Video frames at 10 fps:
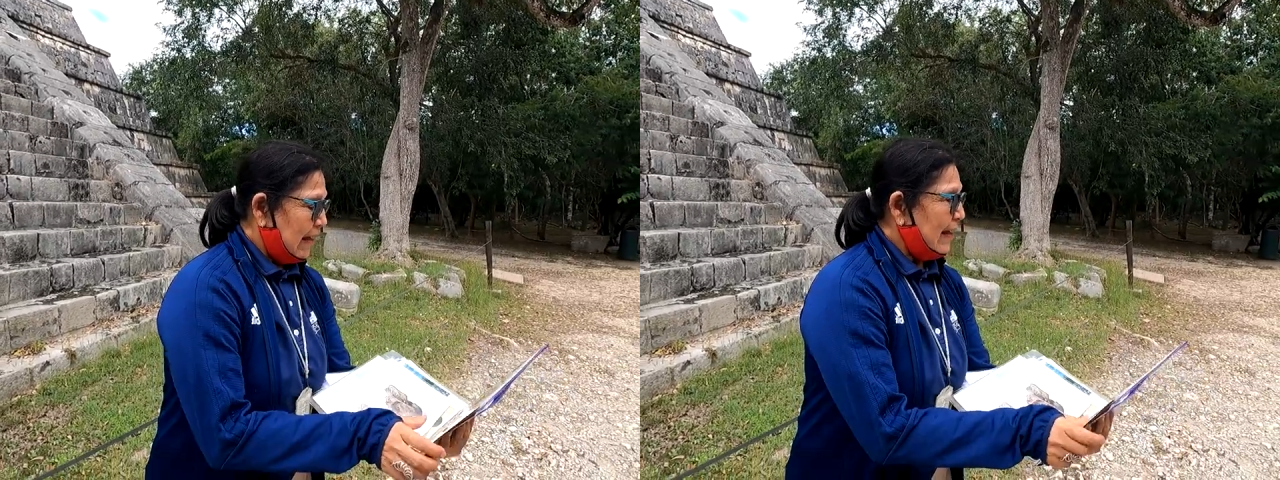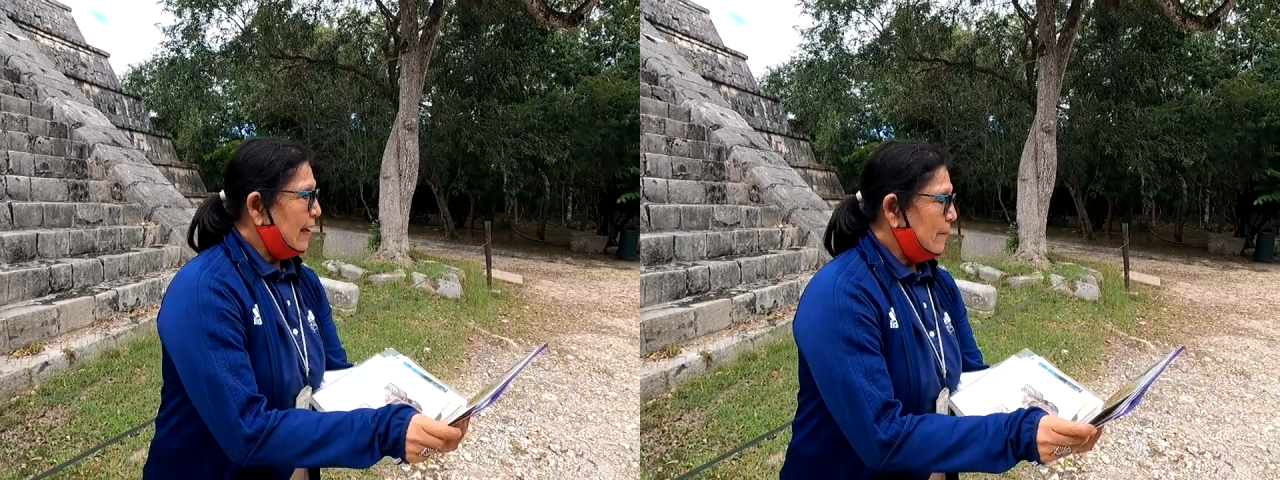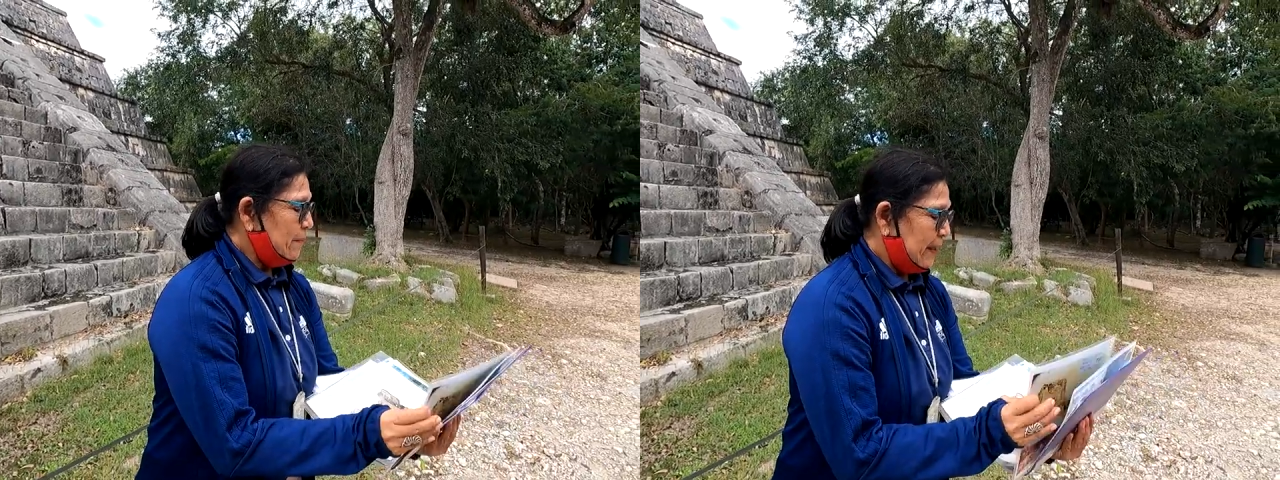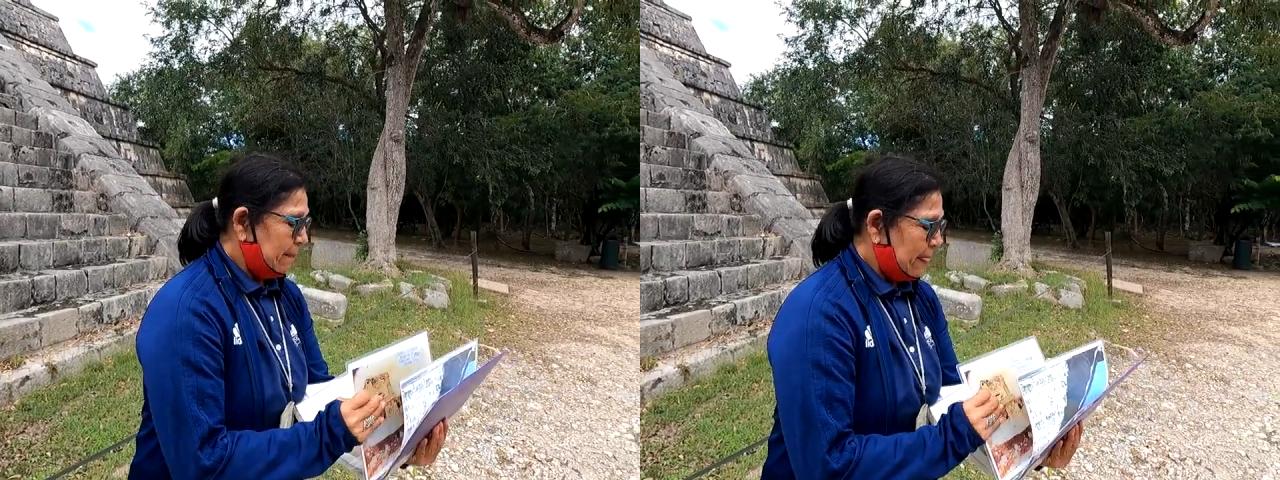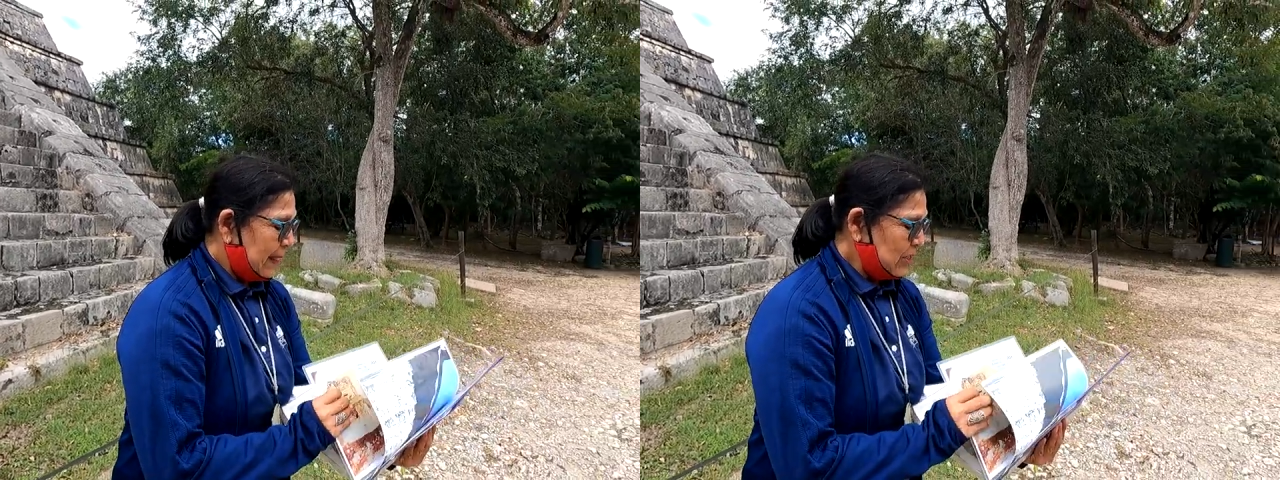
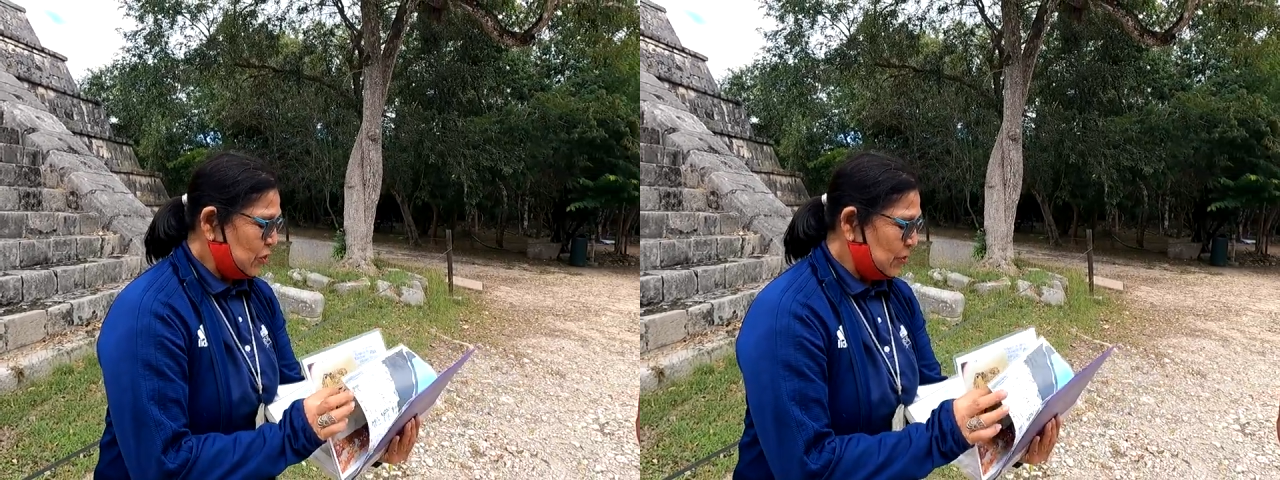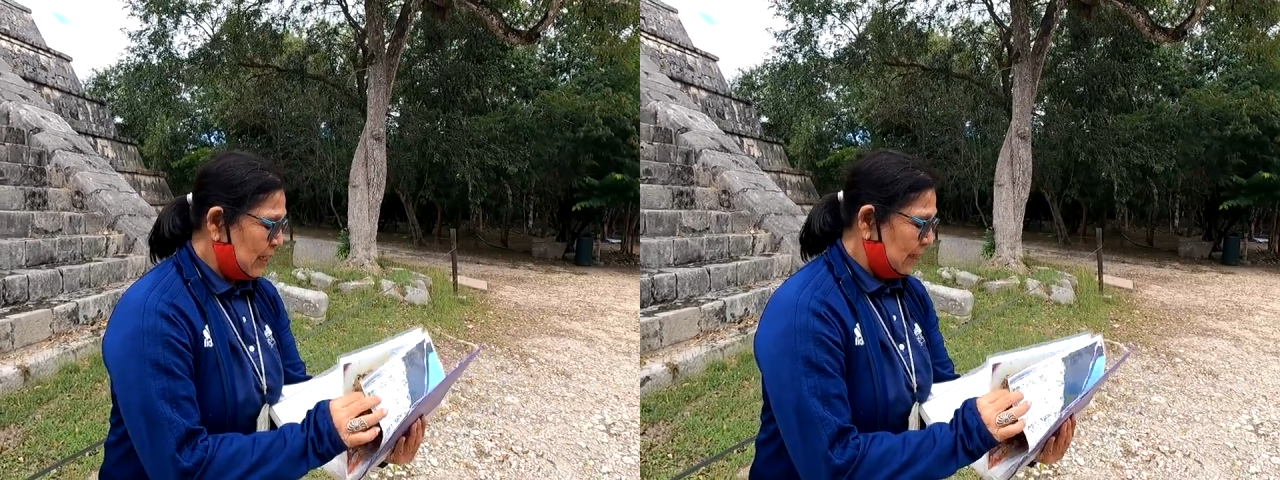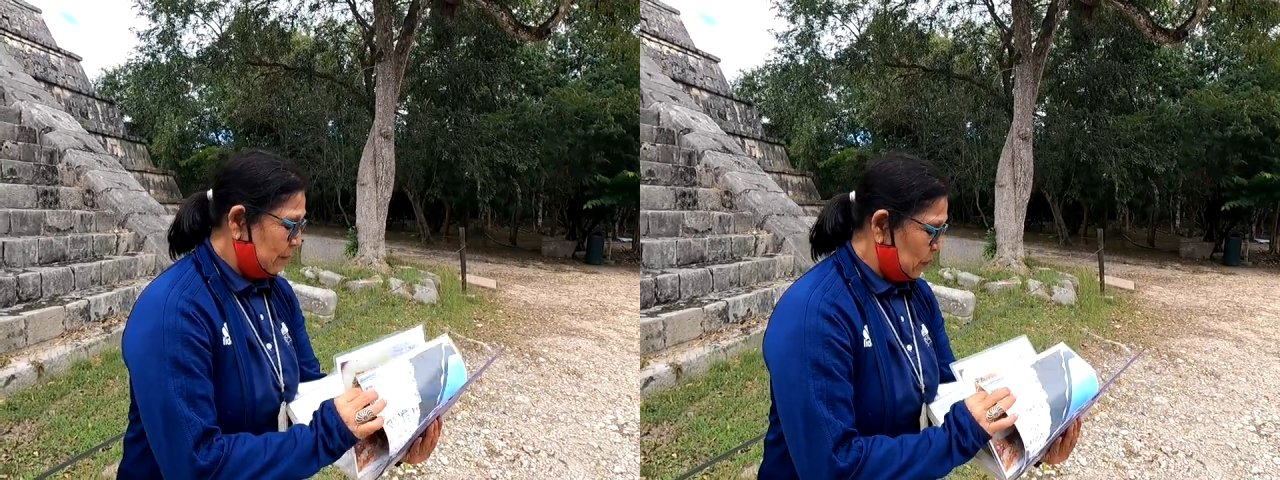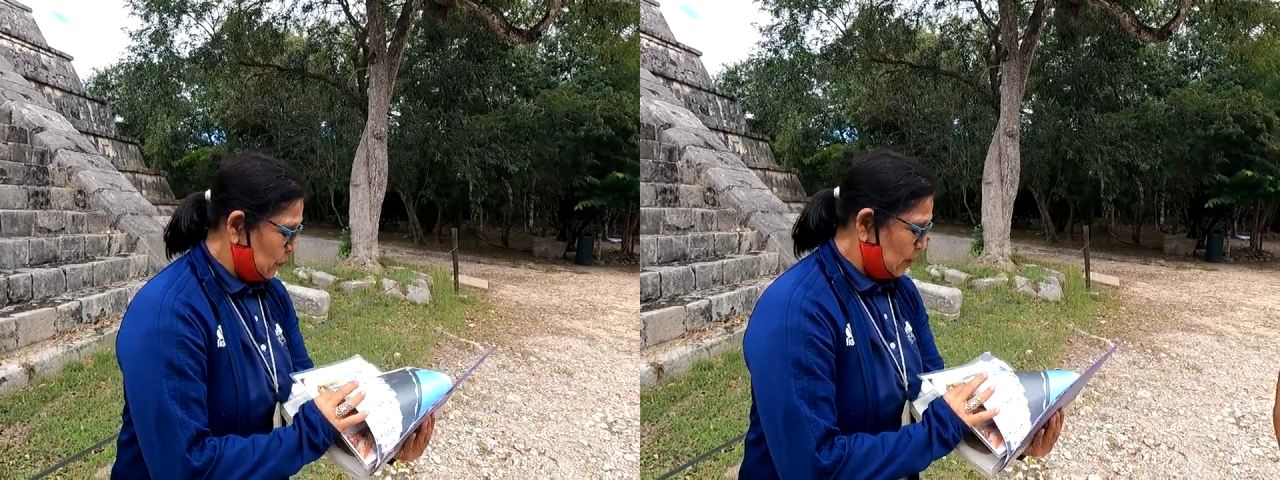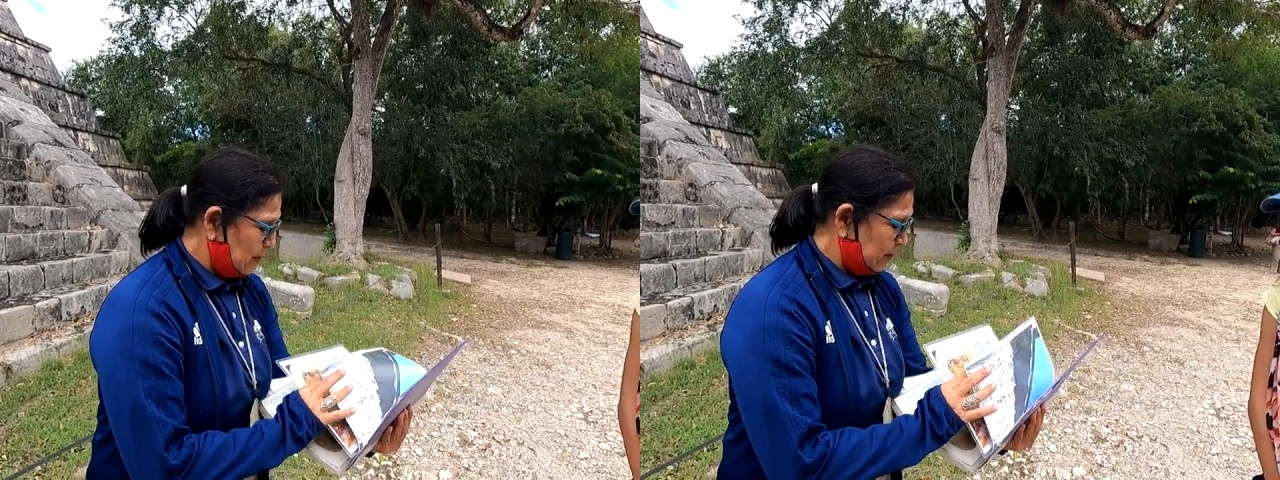The National
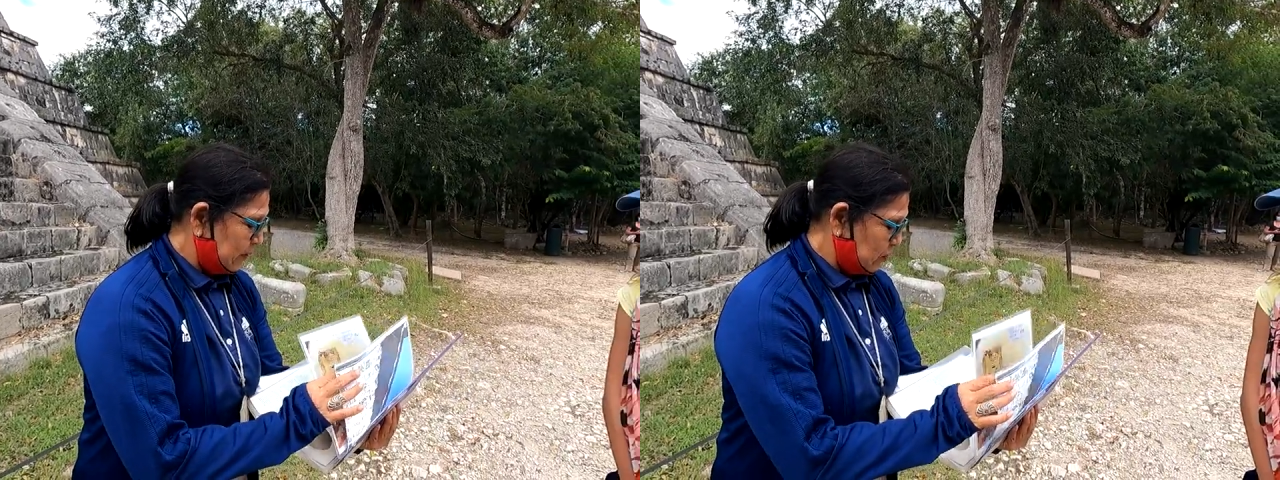Museum of